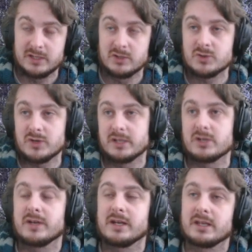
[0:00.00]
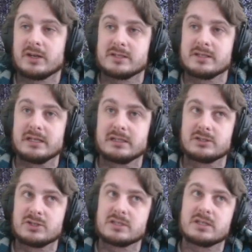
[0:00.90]
You're trying to create a character that
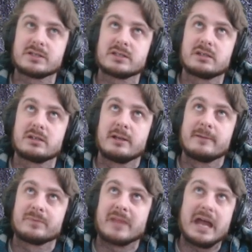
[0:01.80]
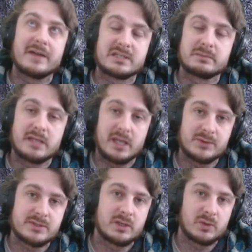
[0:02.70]
just doesn't have something
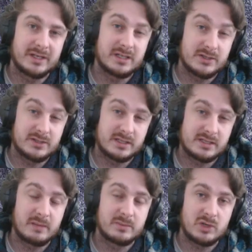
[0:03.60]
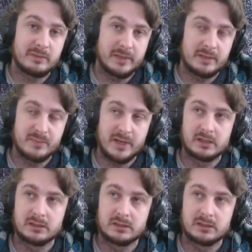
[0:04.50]
else that already does the same job but better.